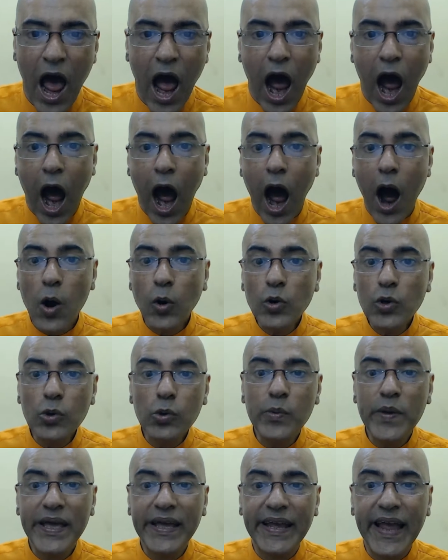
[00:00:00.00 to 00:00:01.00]
how do
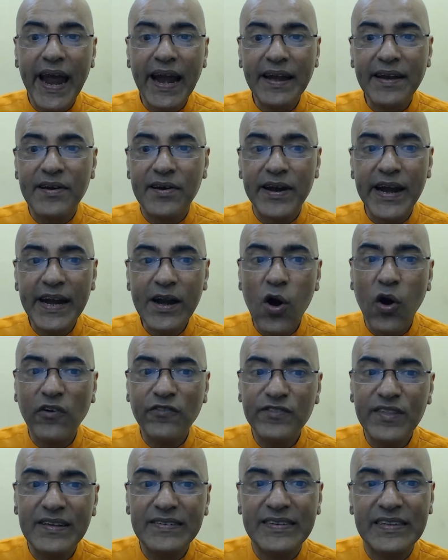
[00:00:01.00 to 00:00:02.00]
we get rid
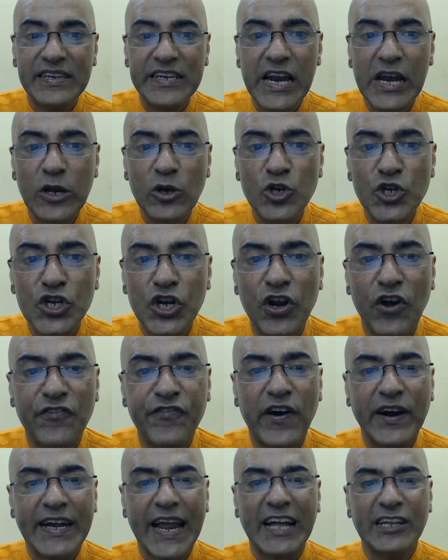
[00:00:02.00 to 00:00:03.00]
of this delusion of
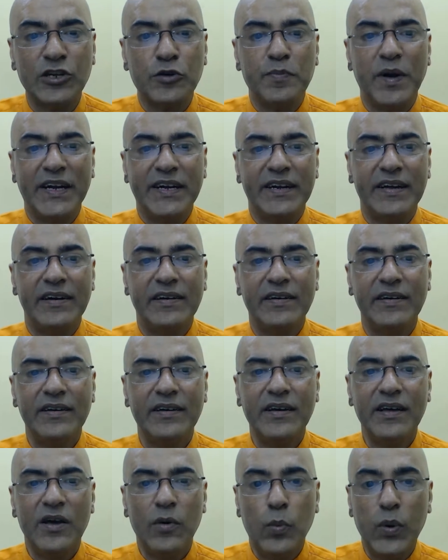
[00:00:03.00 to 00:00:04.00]
attachment
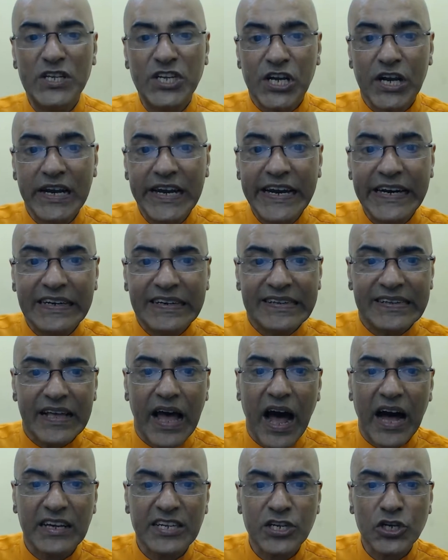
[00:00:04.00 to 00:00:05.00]
which leads
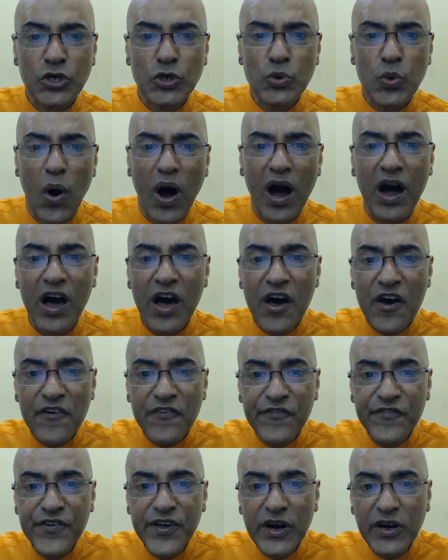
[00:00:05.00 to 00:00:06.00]
us to
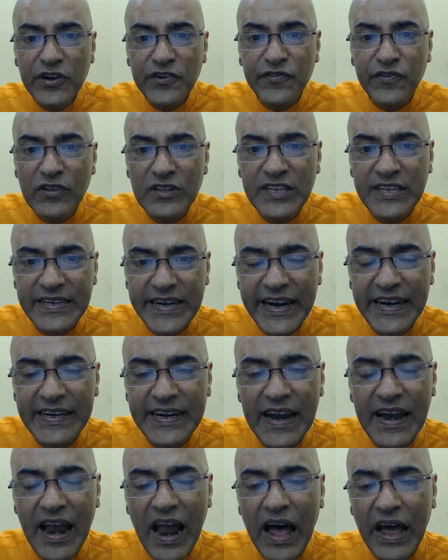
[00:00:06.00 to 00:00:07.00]
a fearful state
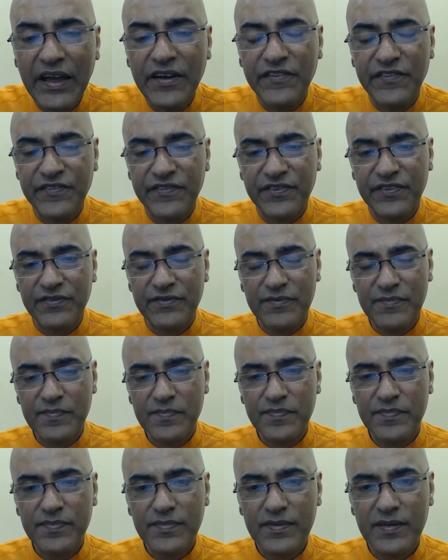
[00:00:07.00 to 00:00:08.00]
in life?
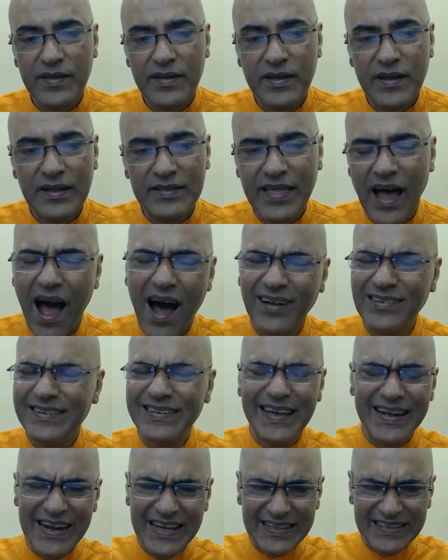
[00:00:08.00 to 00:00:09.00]
The
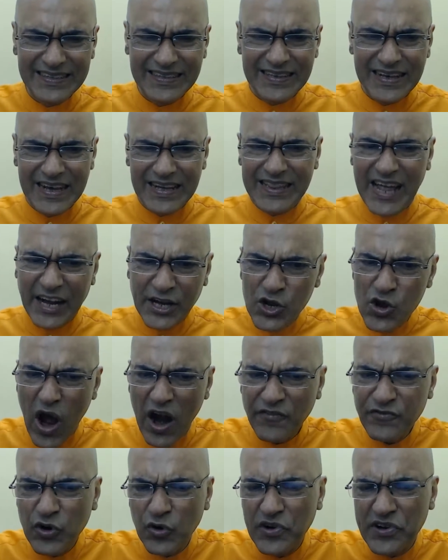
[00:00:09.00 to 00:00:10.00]
answer is that you
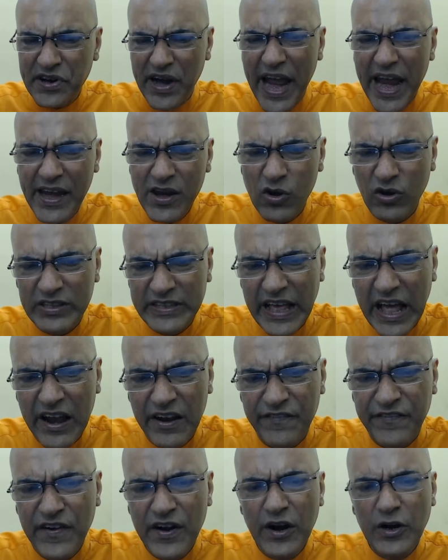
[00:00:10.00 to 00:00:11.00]
have to train
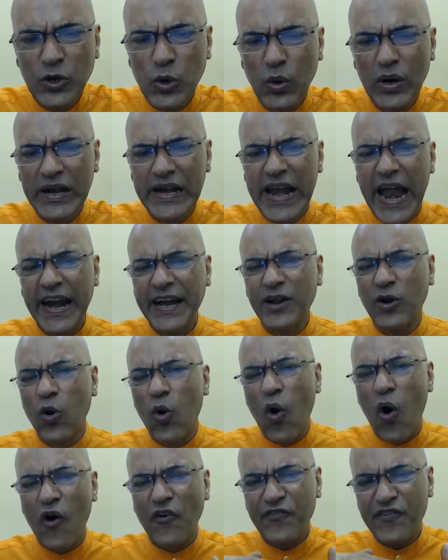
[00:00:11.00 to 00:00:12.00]
yourself to let
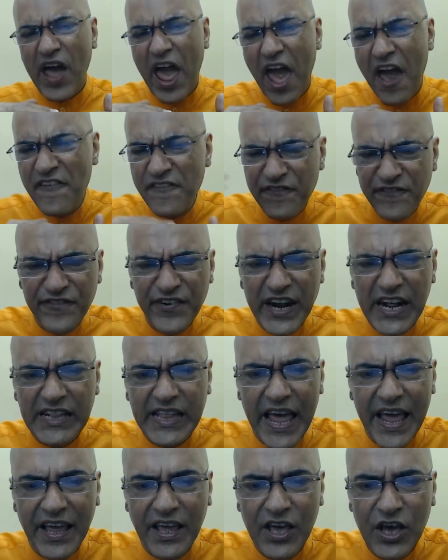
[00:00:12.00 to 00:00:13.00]
go of
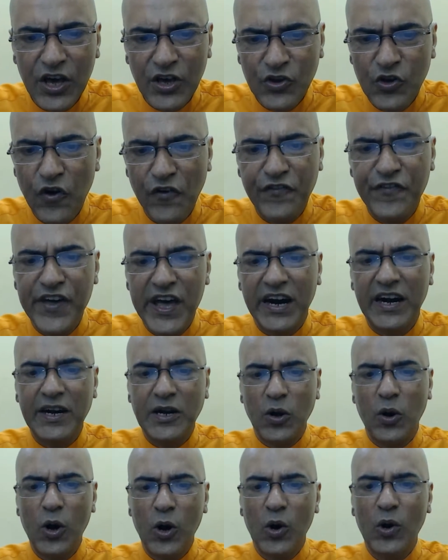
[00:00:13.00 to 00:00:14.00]
everything you fear
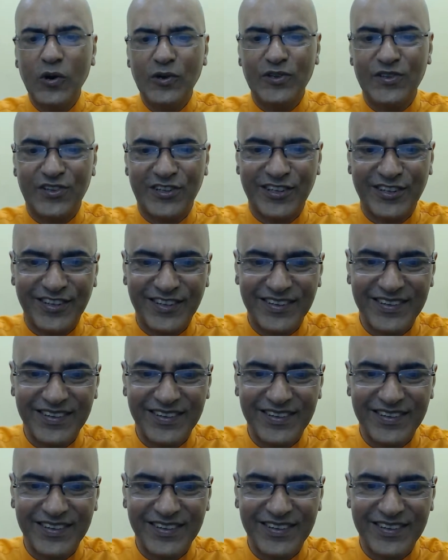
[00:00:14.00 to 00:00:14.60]
to lose.